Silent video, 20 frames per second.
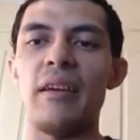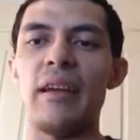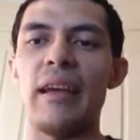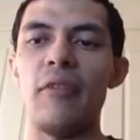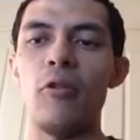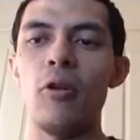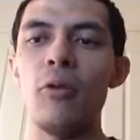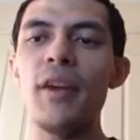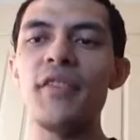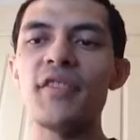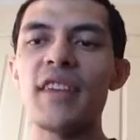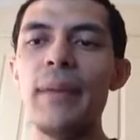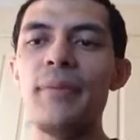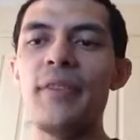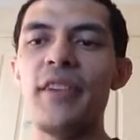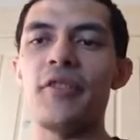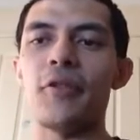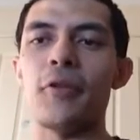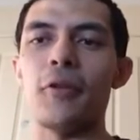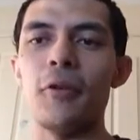he always
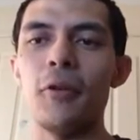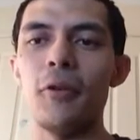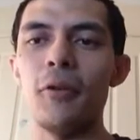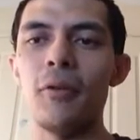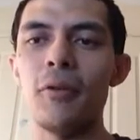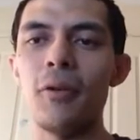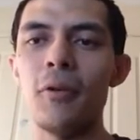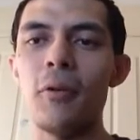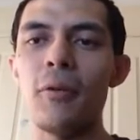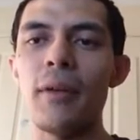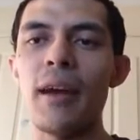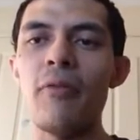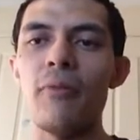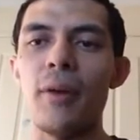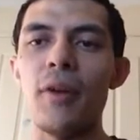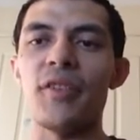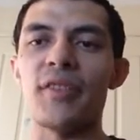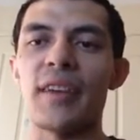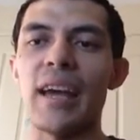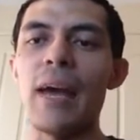keeps his cool and all that,
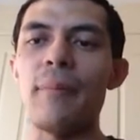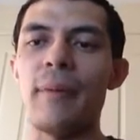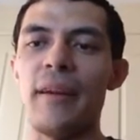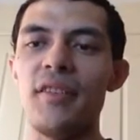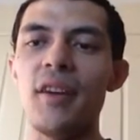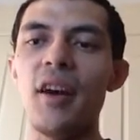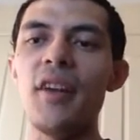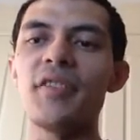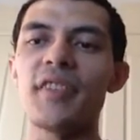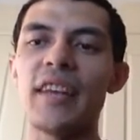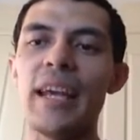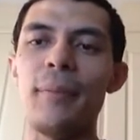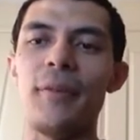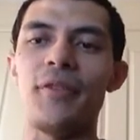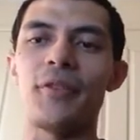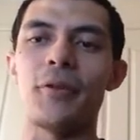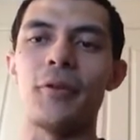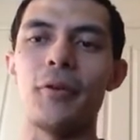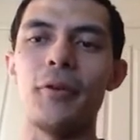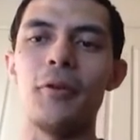whereas Cap, he does keep
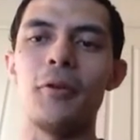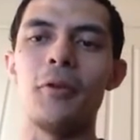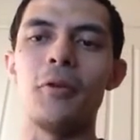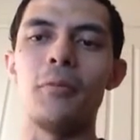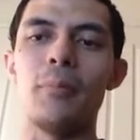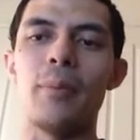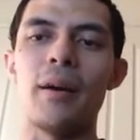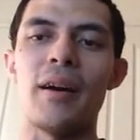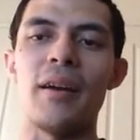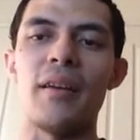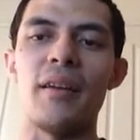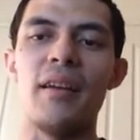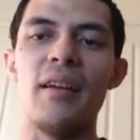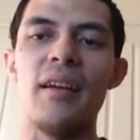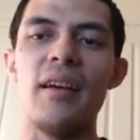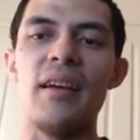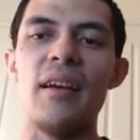his cool, but